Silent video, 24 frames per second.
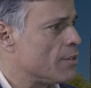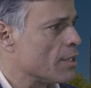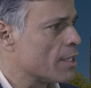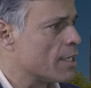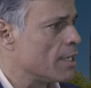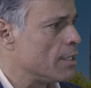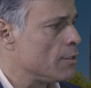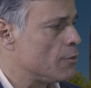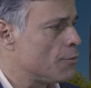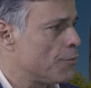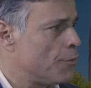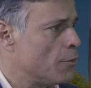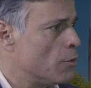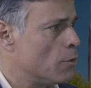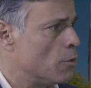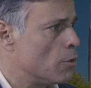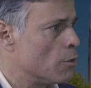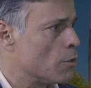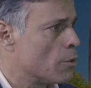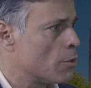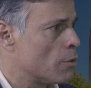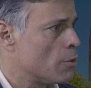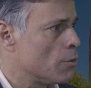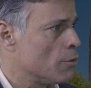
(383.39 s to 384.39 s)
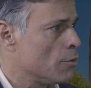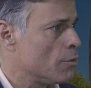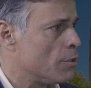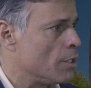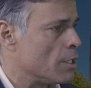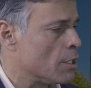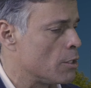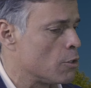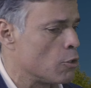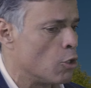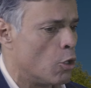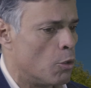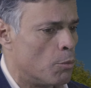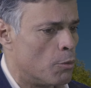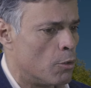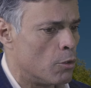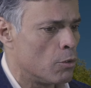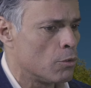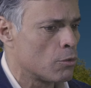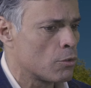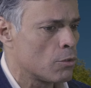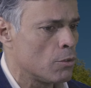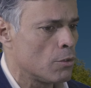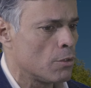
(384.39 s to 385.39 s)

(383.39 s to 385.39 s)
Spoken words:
a case for the global